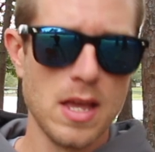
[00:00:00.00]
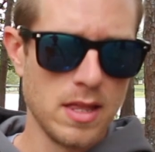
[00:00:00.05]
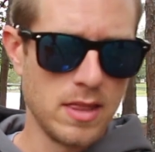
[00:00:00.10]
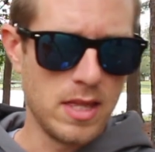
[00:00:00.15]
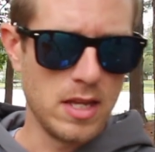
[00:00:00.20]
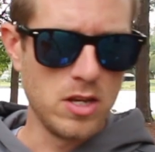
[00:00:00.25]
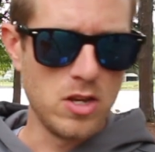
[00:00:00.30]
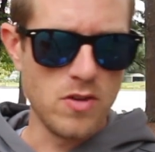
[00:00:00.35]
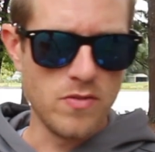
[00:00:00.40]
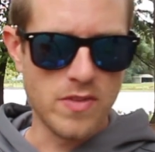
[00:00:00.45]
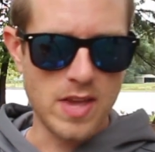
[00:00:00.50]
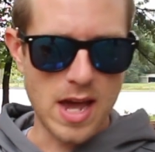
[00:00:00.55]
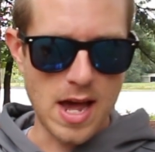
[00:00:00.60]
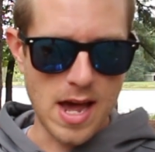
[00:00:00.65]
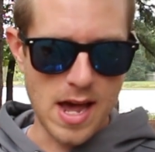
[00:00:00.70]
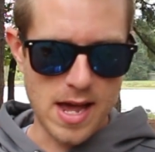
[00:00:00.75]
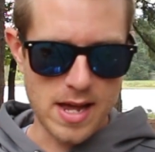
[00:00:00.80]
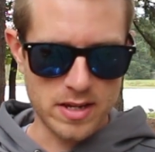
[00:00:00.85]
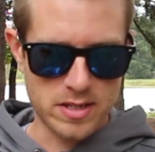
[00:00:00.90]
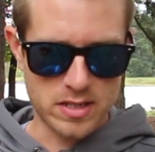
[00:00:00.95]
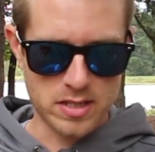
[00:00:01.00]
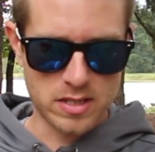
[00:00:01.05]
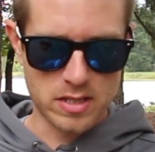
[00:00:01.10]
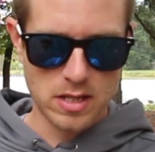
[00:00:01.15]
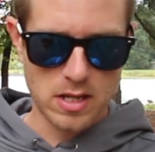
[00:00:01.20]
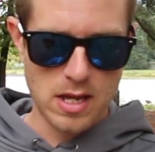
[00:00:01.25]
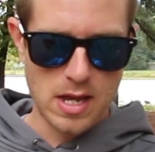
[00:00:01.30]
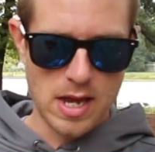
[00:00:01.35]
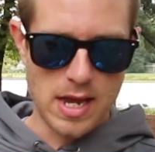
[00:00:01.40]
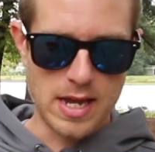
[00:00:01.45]
Then you've got
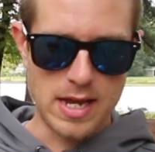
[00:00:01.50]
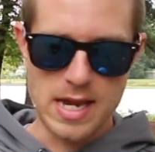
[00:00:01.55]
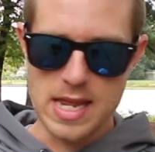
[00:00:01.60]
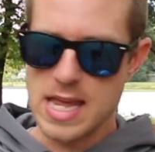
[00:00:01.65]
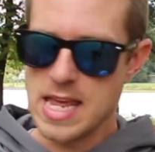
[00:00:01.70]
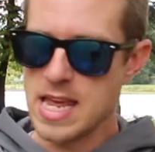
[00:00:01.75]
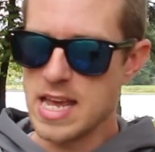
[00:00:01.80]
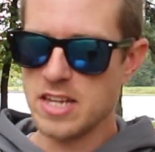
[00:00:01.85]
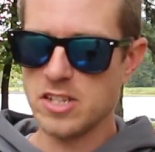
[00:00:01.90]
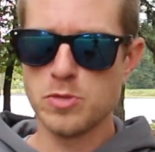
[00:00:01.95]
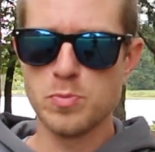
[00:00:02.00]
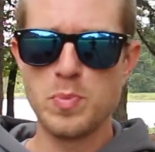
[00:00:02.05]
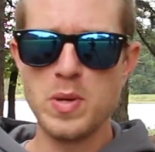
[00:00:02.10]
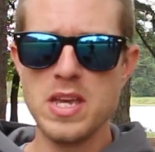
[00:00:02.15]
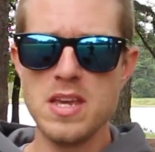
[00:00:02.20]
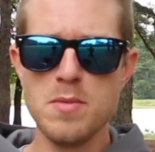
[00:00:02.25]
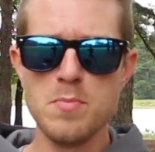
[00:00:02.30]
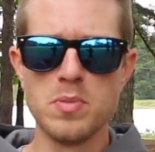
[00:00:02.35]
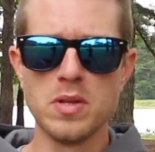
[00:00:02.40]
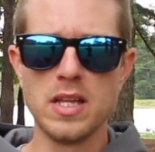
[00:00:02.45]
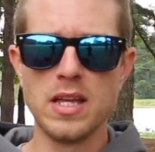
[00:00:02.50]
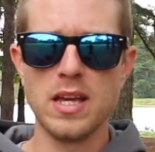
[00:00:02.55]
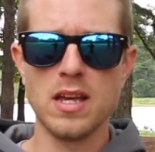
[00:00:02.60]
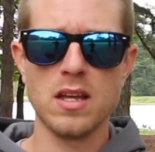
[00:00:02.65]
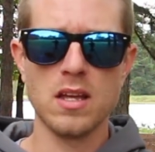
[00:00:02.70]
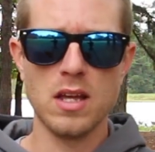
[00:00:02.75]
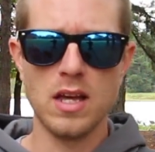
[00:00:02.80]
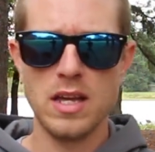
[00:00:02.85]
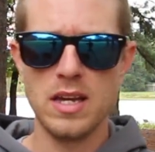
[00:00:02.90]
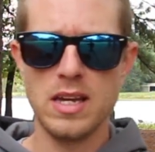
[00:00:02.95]
an ESP,
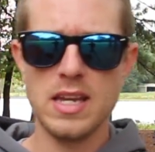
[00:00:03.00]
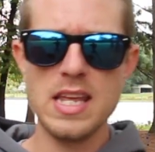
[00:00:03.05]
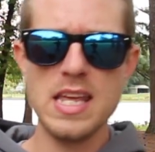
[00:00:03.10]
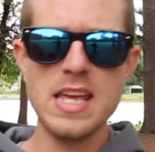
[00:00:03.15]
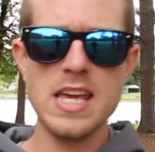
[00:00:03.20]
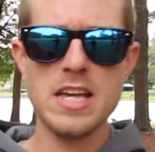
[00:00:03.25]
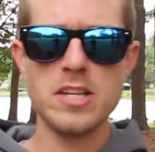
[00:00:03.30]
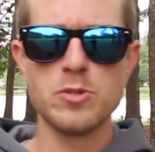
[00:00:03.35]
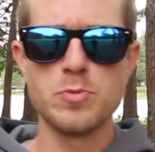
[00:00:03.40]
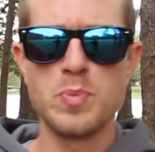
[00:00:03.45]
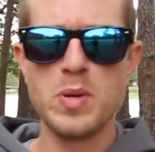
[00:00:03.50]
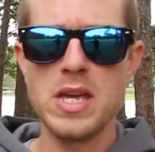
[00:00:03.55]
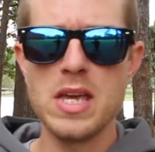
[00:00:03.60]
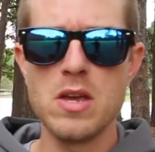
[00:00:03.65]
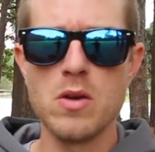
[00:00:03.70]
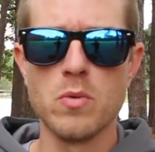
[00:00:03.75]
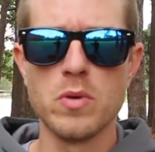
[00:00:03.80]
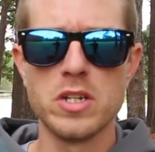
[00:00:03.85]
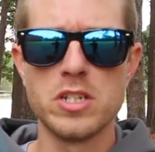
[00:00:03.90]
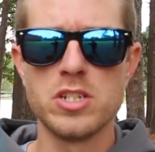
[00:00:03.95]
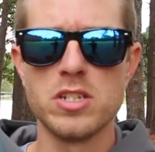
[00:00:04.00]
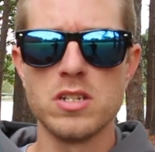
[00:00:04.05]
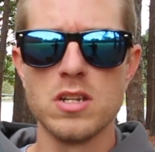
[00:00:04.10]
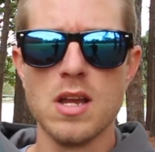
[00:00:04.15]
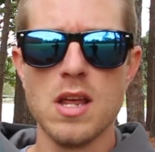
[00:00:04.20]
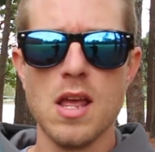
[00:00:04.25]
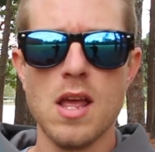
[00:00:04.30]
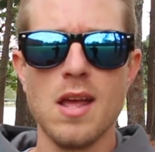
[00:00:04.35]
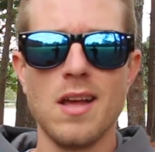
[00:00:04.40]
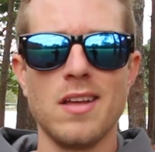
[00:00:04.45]
which
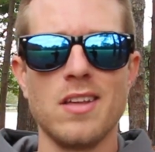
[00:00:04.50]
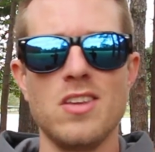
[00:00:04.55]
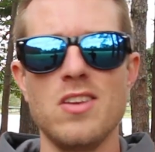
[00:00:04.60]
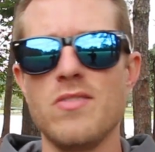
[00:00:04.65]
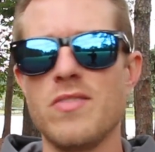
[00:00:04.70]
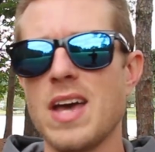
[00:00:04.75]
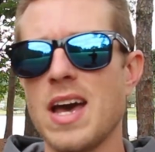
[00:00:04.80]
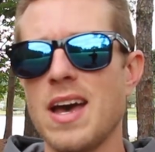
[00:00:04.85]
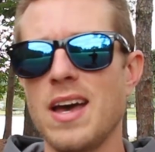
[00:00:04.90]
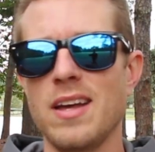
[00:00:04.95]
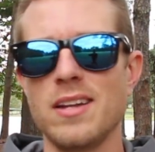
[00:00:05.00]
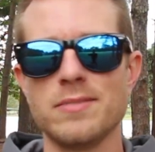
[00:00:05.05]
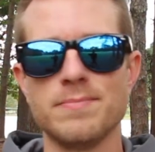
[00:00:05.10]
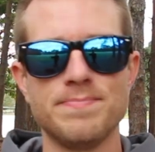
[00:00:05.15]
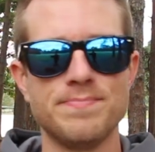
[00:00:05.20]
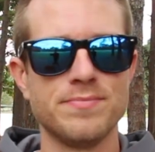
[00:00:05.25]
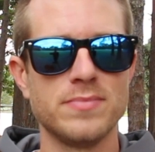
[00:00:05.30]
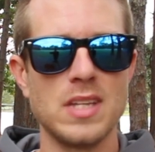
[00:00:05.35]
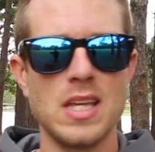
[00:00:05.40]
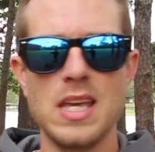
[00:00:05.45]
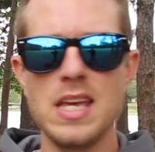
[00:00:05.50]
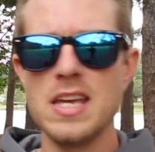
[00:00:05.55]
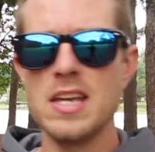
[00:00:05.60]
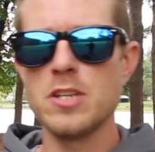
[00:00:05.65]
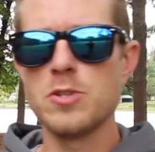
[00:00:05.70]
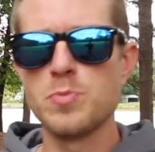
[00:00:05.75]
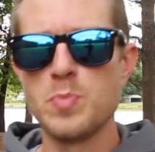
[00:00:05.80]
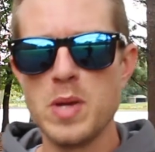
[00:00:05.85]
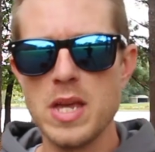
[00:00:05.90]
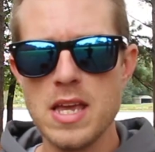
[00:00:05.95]
you've got
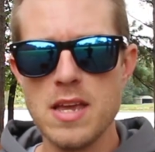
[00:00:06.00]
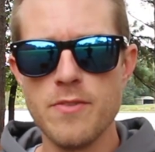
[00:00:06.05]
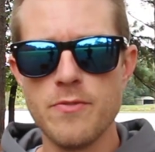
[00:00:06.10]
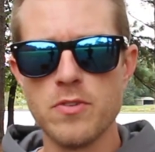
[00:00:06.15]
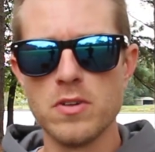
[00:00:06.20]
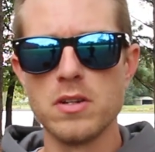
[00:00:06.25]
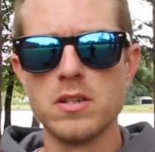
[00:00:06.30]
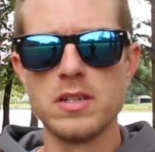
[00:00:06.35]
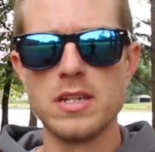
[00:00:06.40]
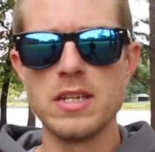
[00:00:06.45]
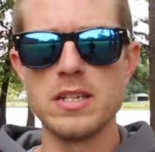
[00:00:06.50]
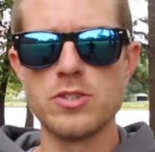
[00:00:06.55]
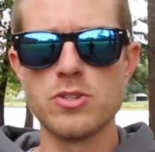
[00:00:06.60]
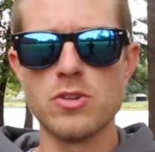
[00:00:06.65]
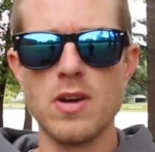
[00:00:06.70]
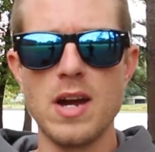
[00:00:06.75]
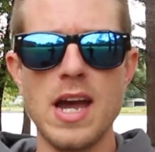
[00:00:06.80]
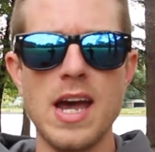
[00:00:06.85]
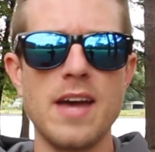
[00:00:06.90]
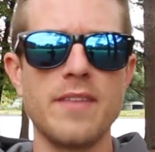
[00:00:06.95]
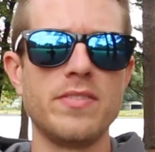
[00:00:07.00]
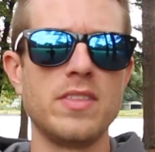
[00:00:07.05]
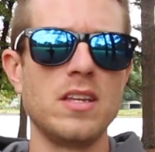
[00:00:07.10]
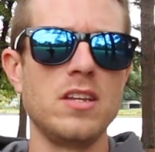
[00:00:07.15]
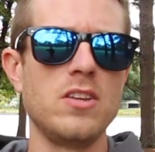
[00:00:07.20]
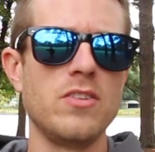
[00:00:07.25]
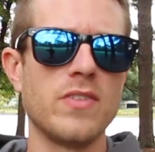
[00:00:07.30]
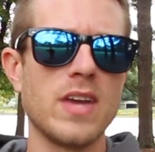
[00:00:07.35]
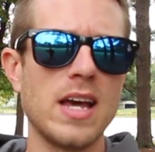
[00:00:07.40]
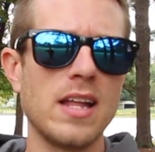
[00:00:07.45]
ESP for Discraft, then
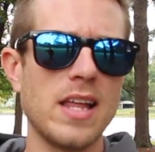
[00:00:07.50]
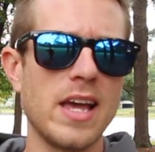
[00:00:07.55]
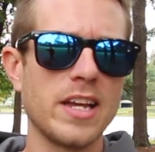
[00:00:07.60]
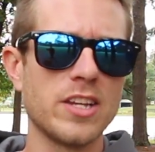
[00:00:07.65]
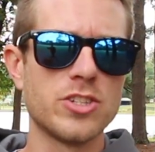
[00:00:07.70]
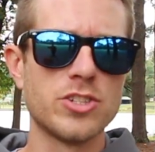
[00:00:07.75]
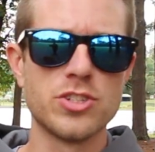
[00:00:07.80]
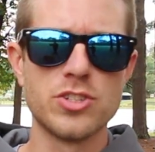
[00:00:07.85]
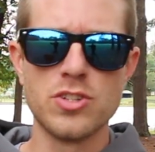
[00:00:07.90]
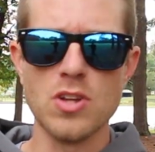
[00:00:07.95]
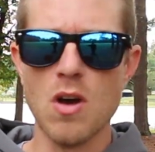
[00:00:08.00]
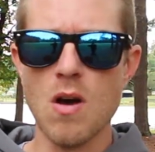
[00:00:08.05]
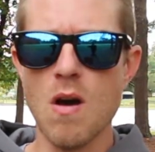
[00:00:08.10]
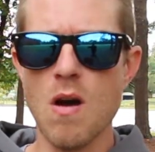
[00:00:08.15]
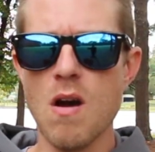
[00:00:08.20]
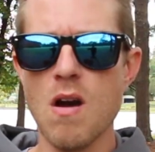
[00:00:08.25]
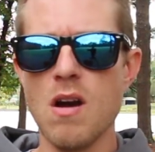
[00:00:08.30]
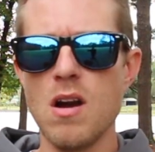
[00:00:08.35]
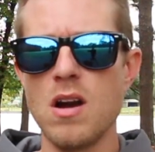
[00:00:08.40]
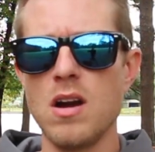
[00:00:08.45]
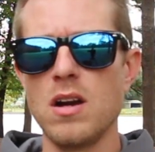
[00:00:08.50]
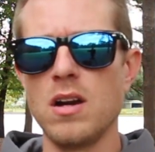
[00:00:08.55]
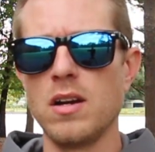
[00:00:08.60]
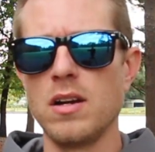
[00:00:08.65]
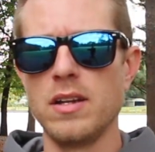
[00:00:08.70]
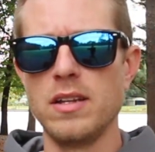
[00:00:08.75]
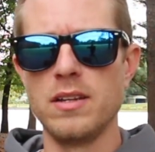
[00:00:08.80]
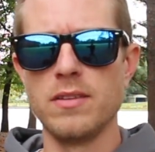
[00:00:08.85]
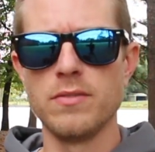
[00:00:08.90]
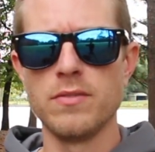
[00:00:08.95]
you've got like Star
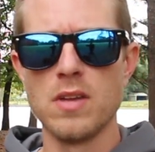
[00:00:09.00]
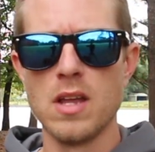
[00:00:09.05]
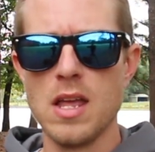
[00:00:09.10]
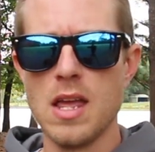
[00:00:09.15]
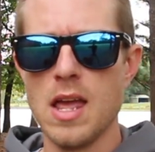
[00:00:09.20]
and